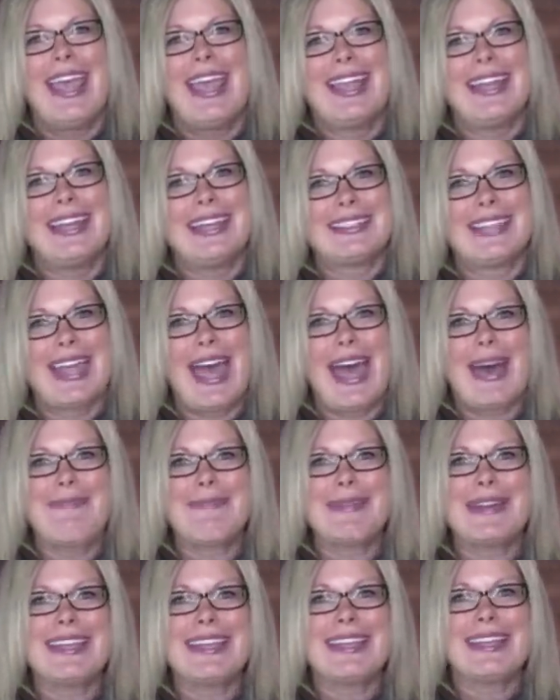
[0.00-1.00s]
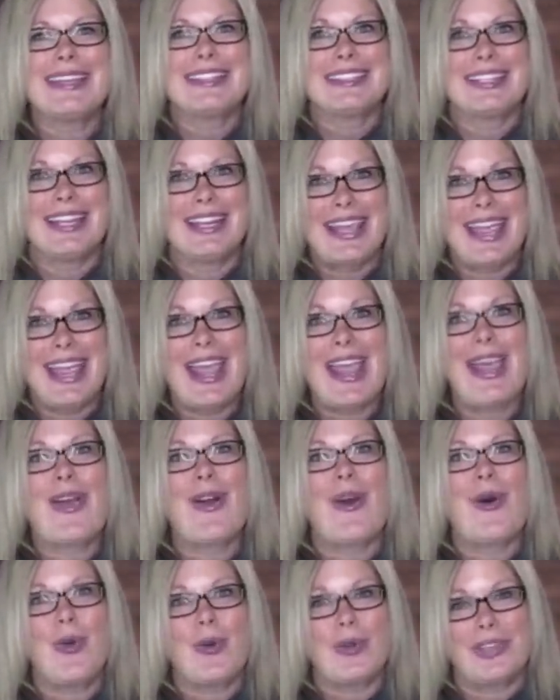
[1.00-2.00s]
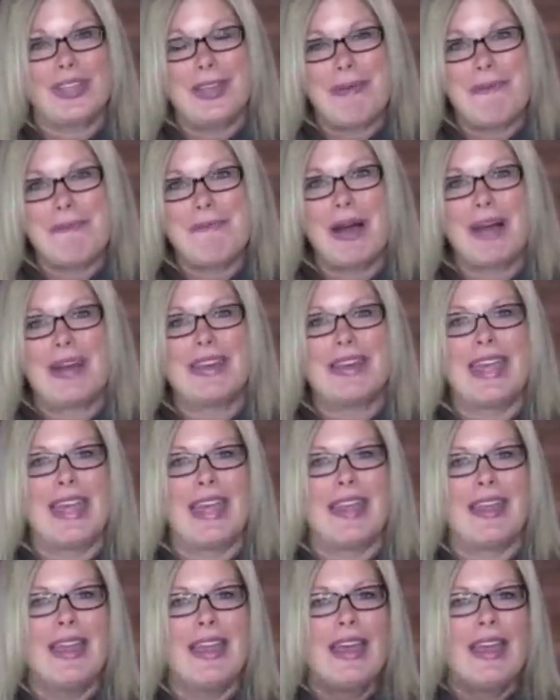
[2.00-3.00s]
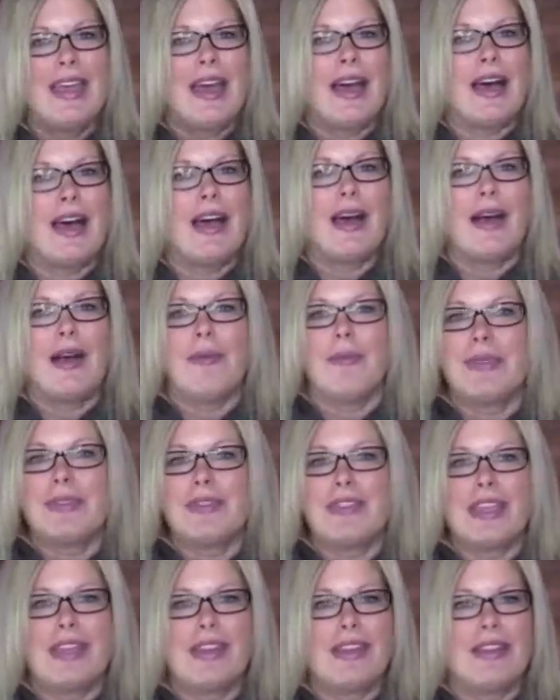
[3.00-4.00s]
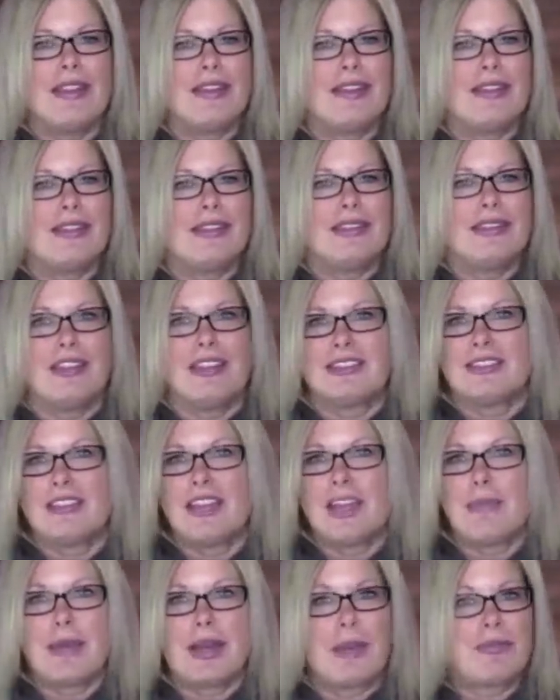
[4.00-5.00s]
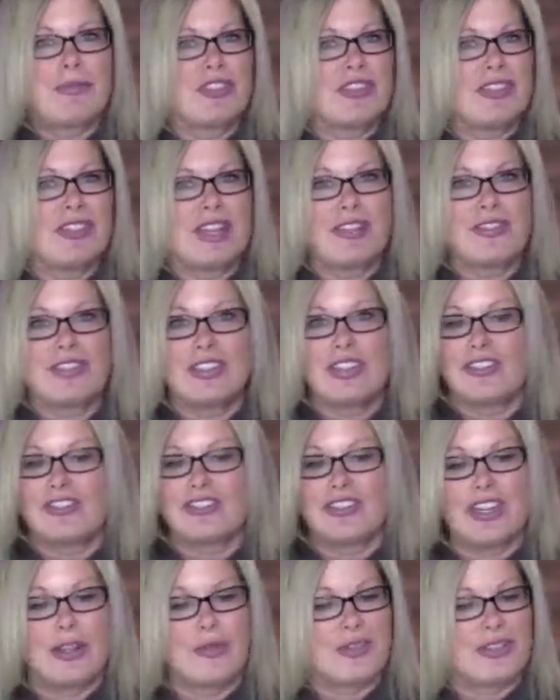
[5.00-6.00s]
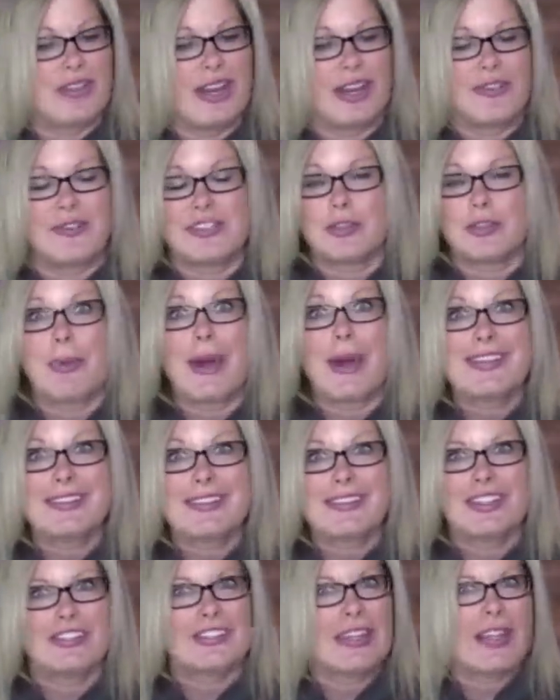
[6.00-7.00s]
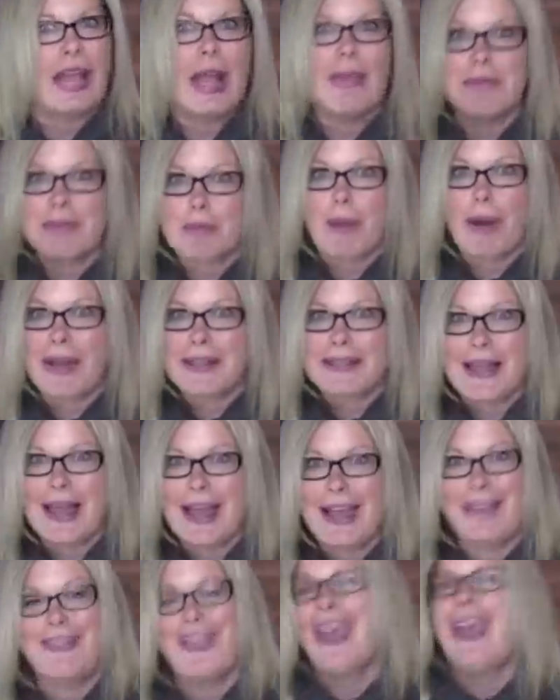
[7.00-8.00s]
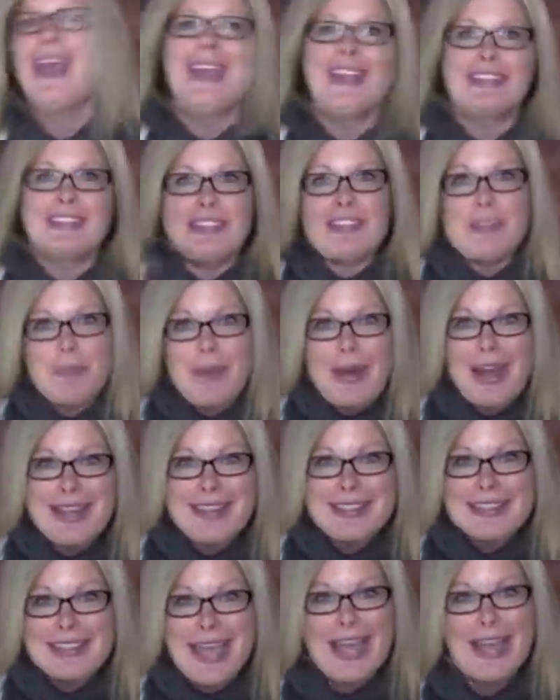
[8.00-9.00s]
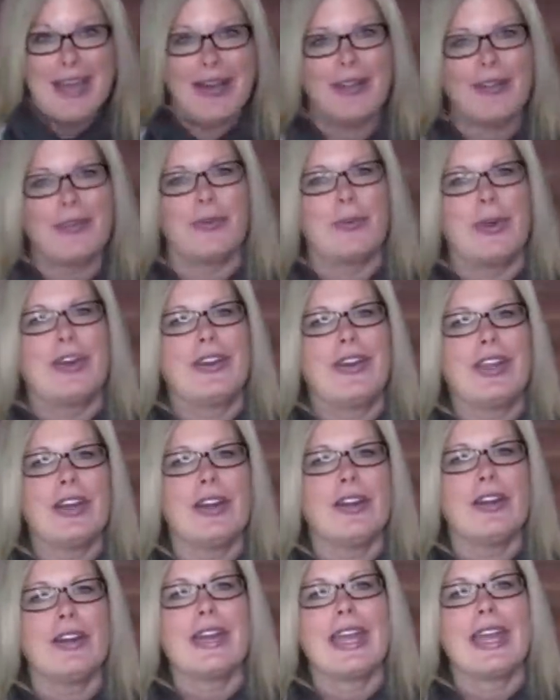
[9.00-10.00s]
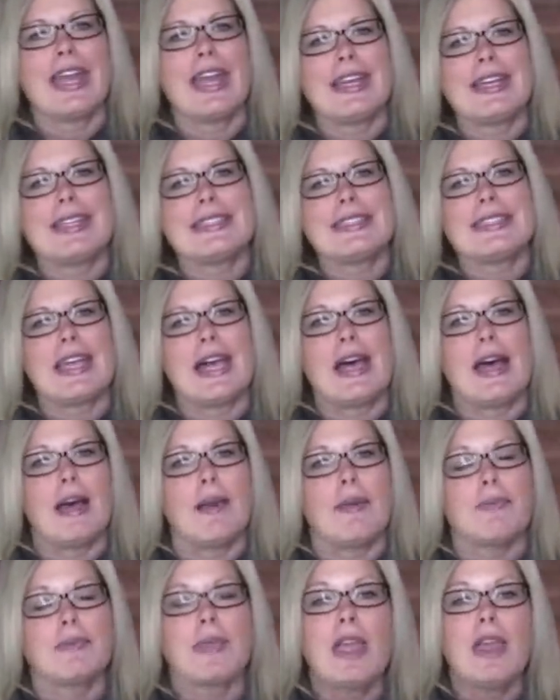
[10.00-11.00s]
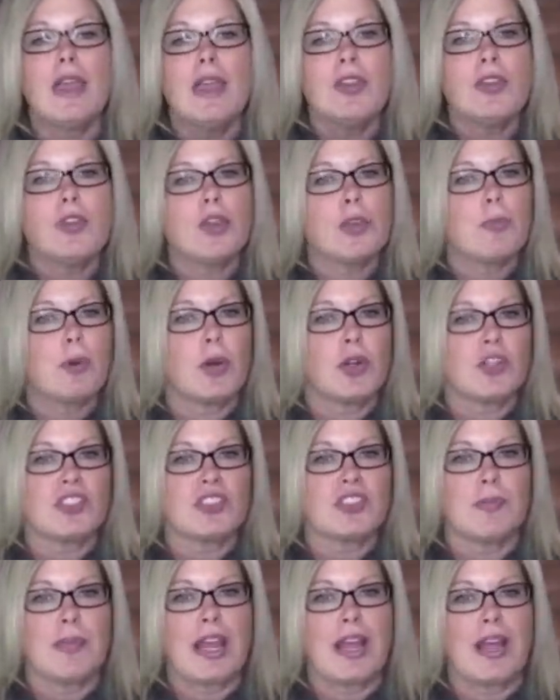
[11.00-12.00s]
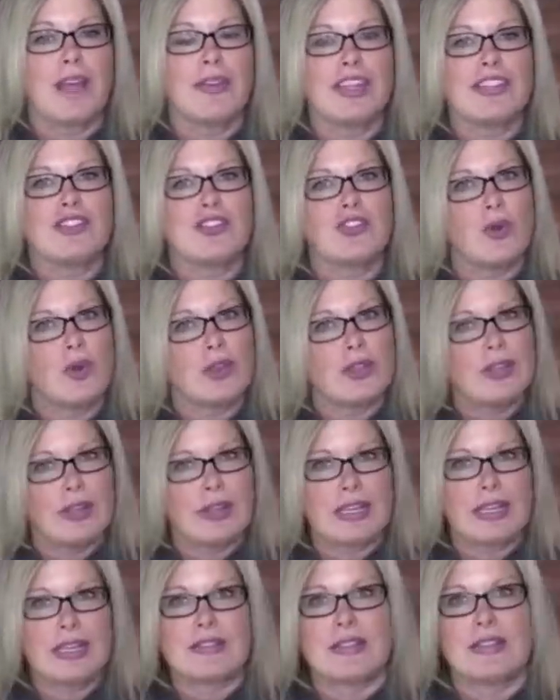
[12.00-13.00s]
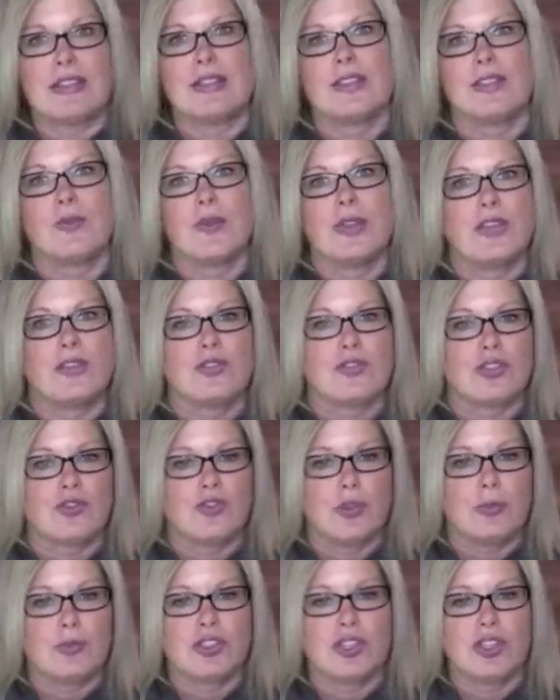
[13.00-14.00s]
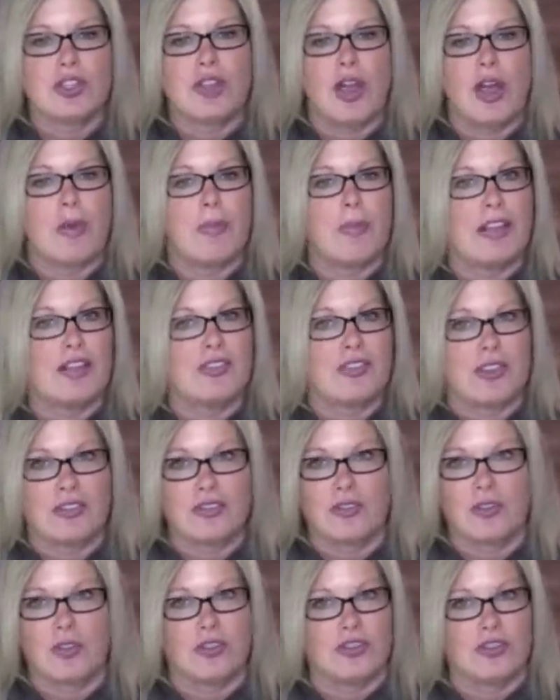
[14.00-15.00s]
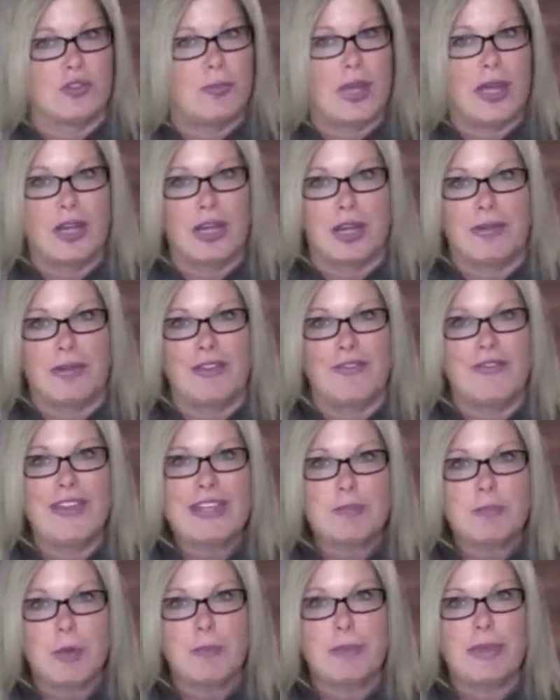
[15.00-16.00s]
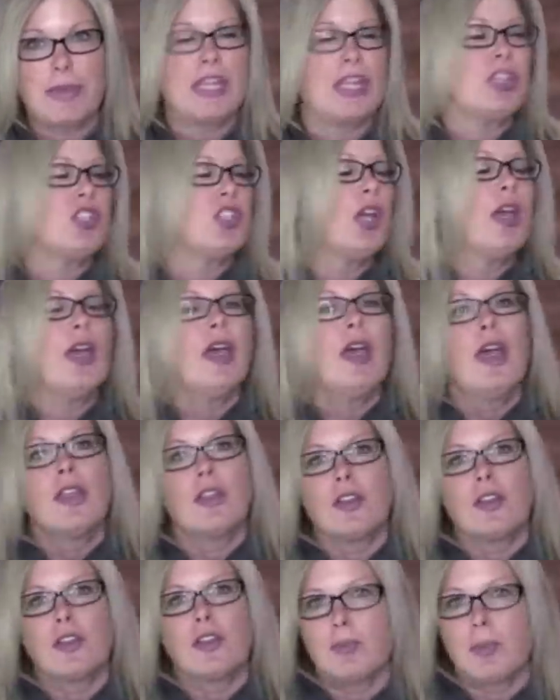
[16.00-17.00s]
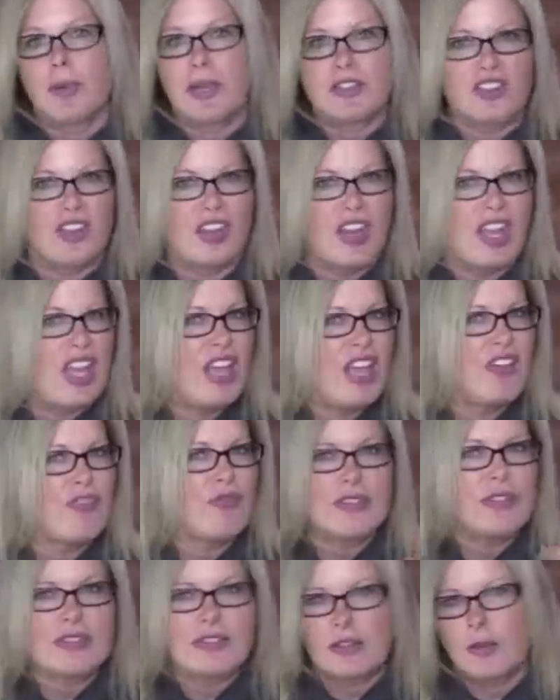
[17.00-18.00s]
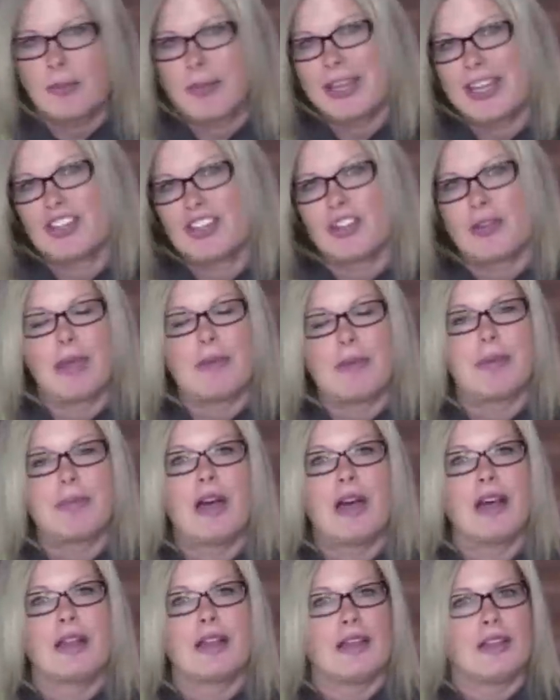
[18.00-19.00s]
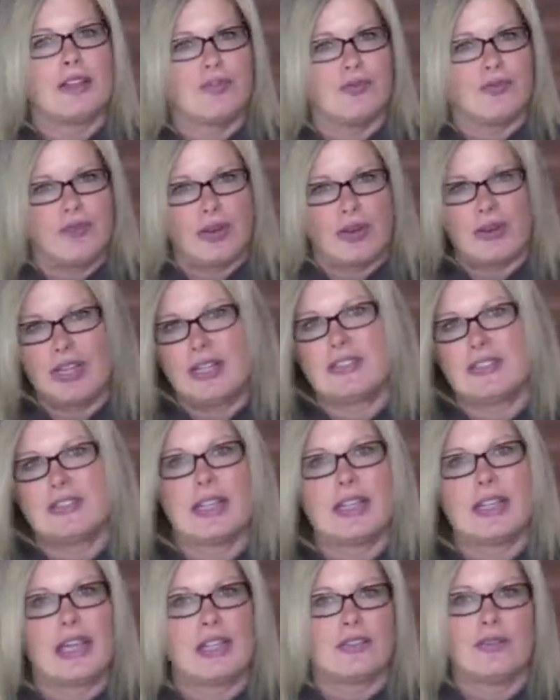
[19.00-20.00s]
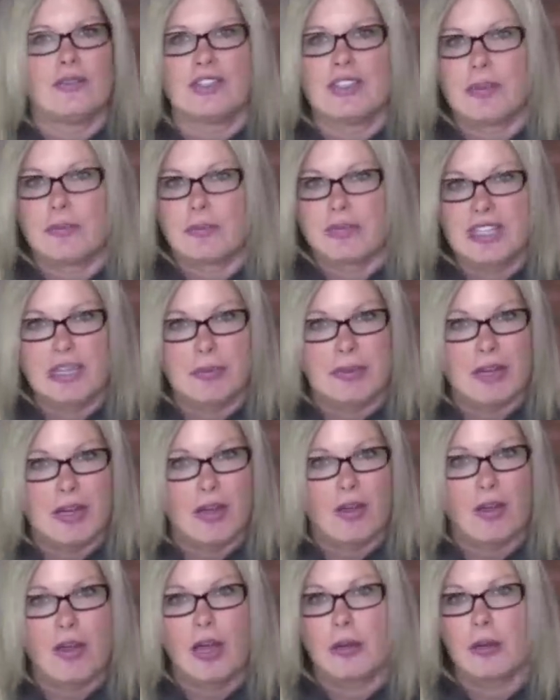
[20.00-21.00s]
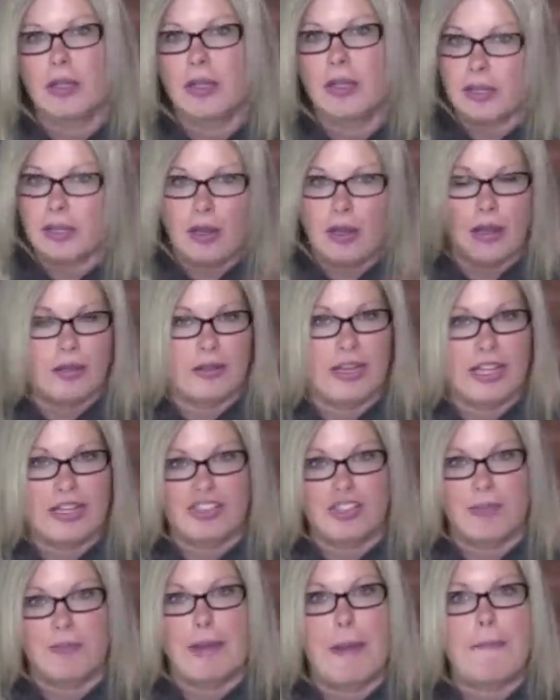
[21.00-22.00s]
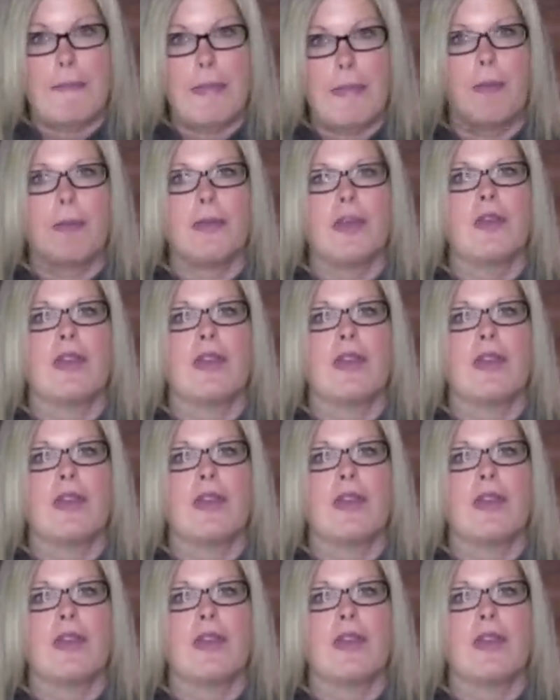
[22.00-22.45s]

It is happening today only, Monday, um, they Stampin' Up just announced it yesterday. It was kind of a surprise, just like I'm surprised live. It's a surprise sale. We're here, and um, you can purchase in my online store. The link is in this video's description. Um, it's also there's a button on my Facebook page. There's buttons on every single page on my blog. It's very easy to get to stampwithtami.com. Click online shipping. Boom,